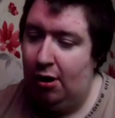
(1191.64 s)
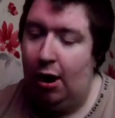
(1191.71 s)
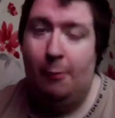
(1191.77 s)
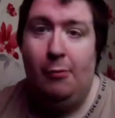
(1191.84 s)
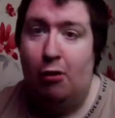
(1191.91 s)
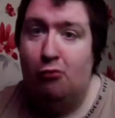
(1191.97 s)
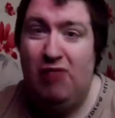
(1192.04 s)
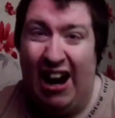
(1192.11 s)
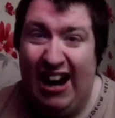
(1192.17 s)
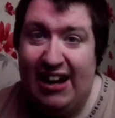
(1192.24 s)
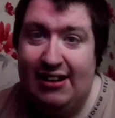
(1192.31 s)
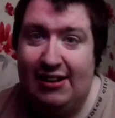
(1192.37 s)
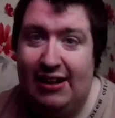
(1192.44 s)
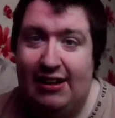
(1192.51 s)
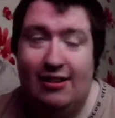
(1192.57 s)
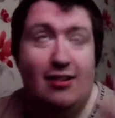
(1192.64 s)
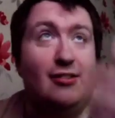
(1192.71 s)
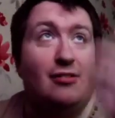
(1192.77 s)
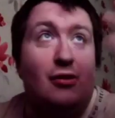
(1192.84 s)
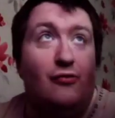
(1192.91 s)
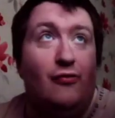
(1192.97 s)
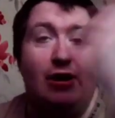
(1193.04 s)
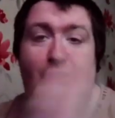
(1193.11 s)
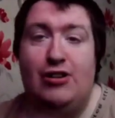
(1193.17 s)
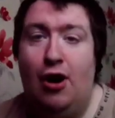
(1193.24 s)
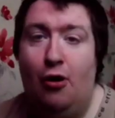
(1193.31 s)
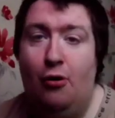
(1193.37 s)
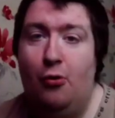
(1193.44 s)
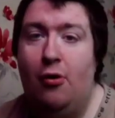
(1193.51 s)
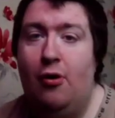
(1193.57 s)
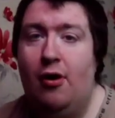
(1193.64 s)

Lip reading: I'm not red, it's just the video.